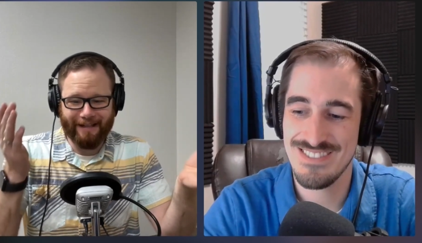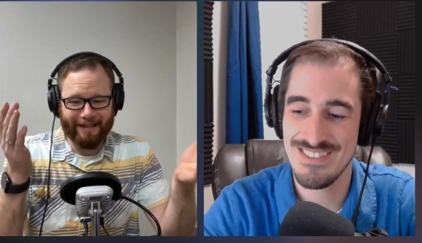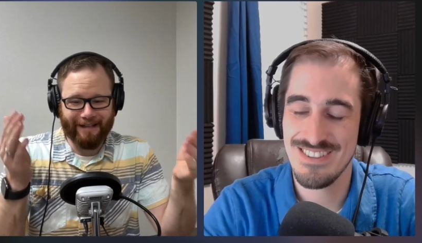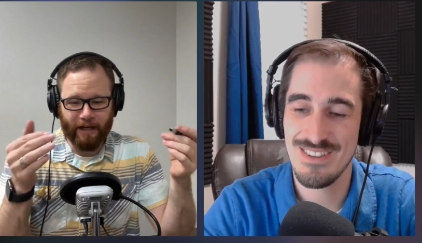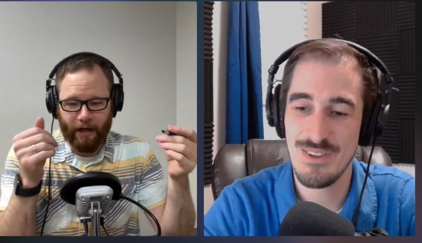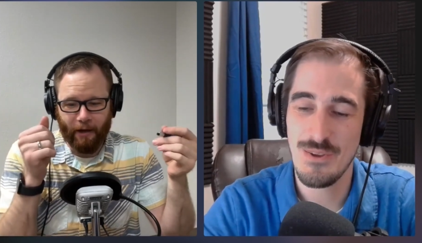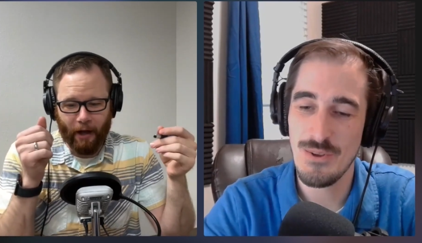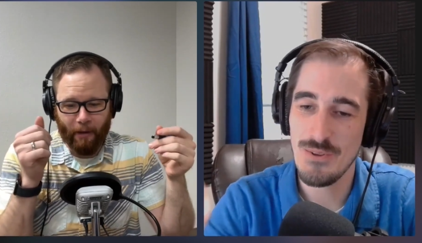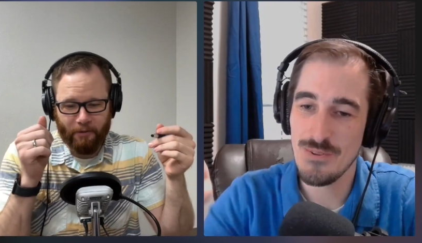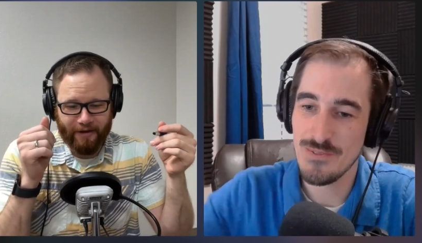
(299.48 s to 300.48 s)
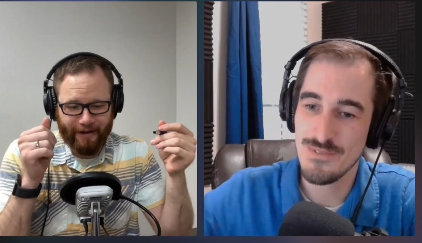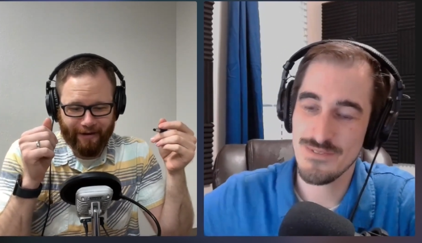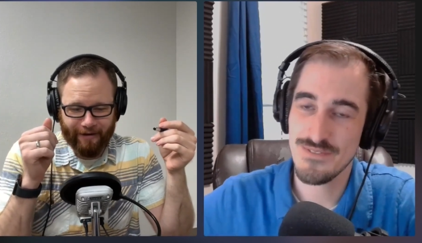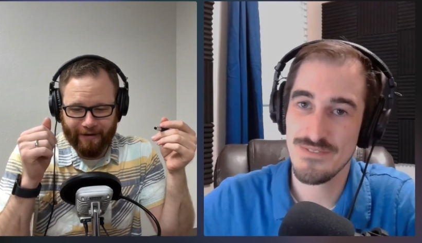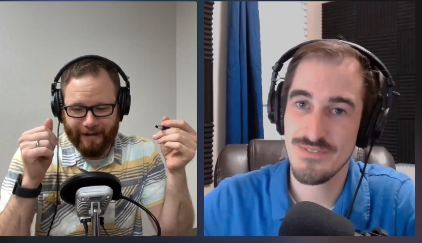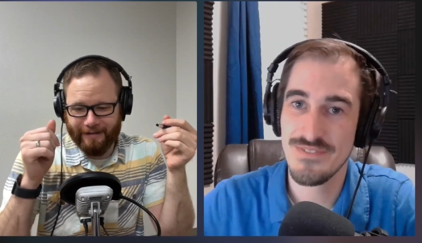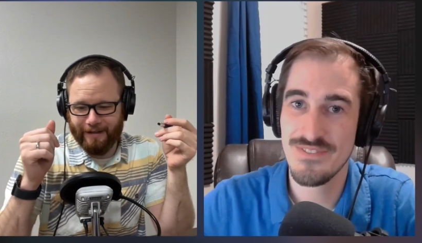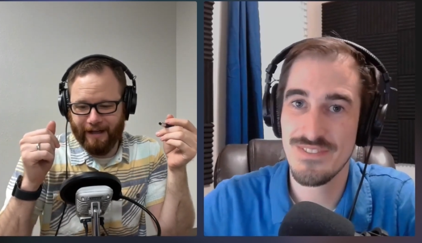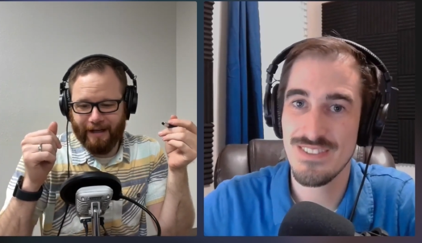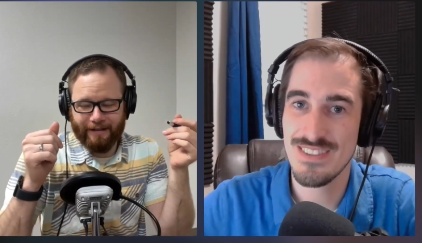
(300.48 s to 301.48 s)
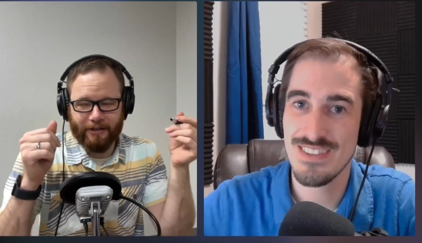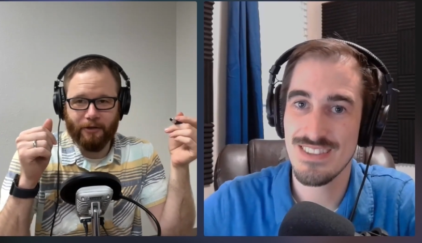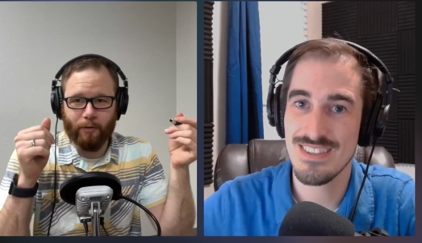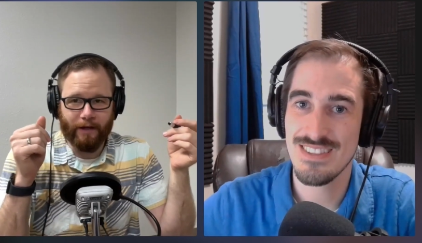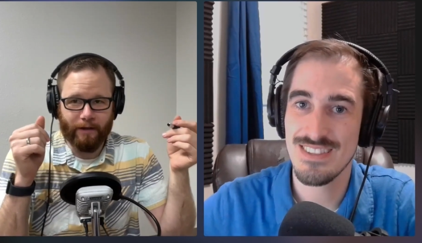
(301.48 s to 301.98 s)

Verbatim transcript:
Speaker 1: of a, uh, up in the air and not in a good way